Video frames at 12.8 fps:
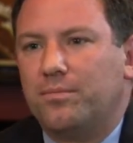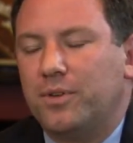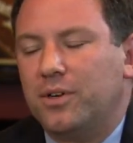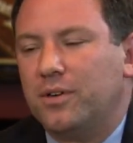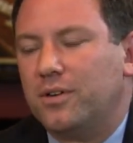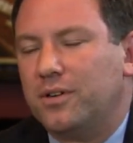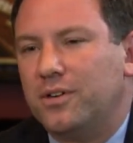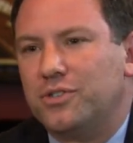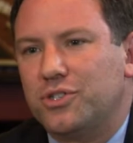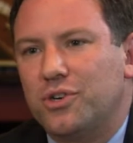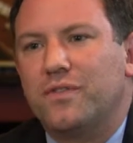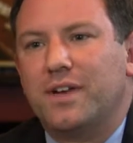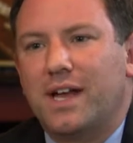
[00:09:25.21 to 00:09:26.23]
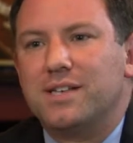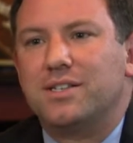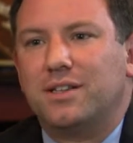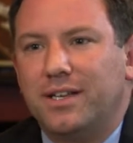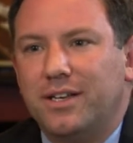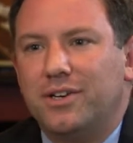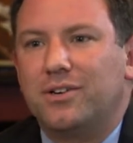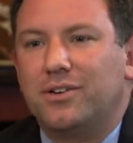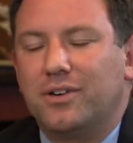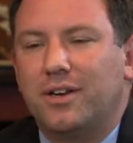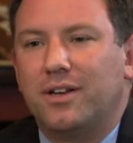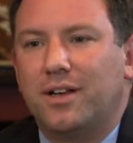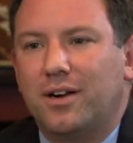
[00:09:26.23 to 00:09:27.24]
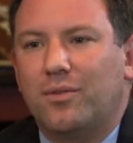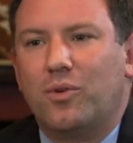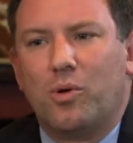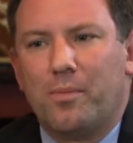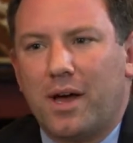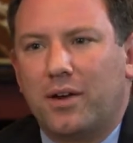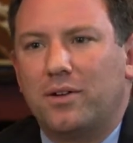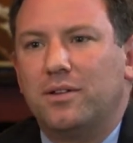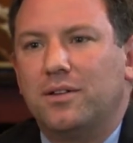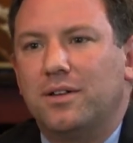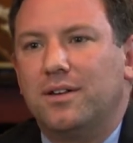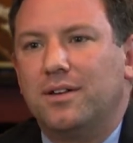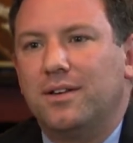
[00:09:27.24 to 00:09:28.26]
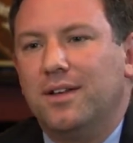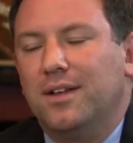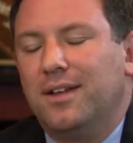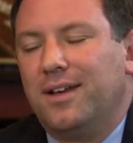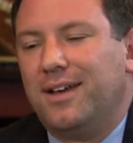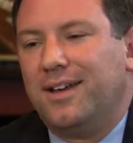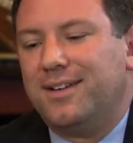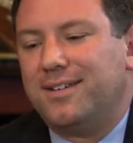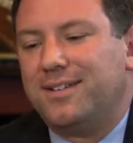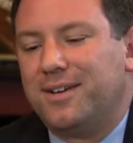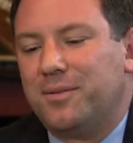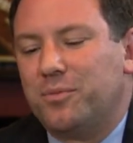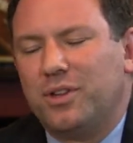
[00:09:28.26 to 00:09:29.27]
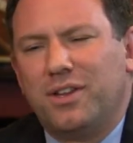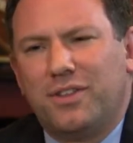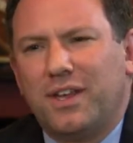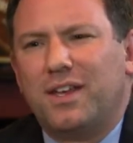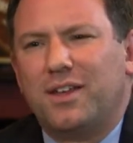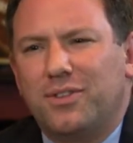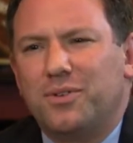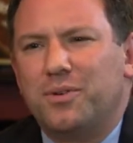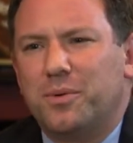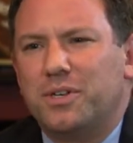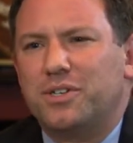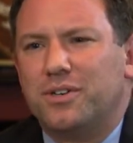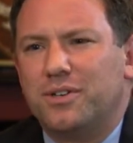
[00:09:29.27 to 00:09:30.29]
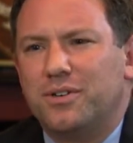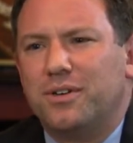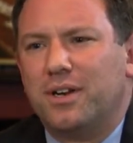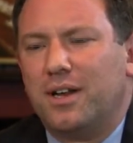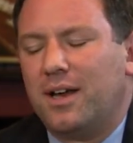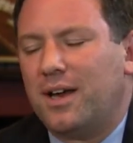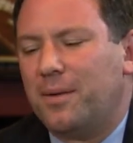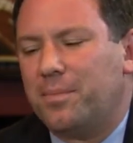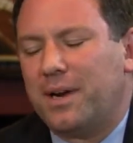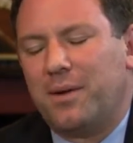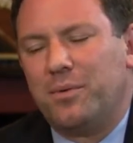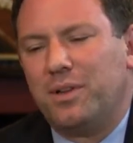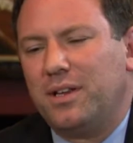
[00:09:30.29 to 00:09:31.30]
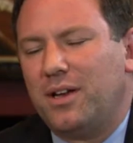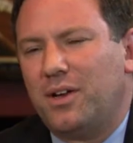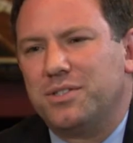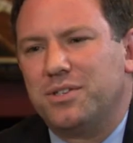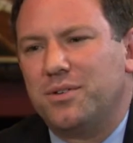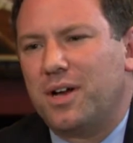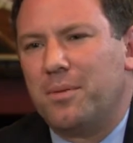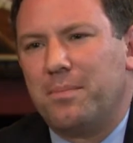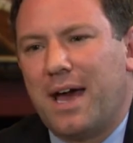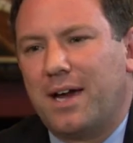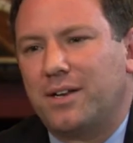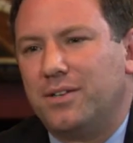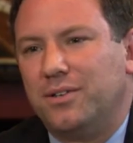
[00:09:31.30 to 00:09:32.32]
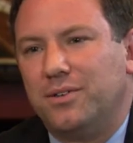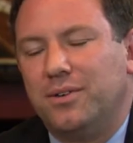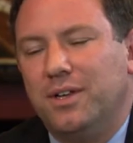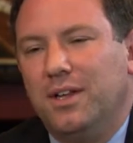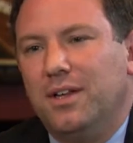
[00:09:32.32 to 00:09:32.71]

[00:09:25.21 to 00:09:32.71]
you're serving as a leader and a role model and really thinking through what you're doing. But I really also come back to,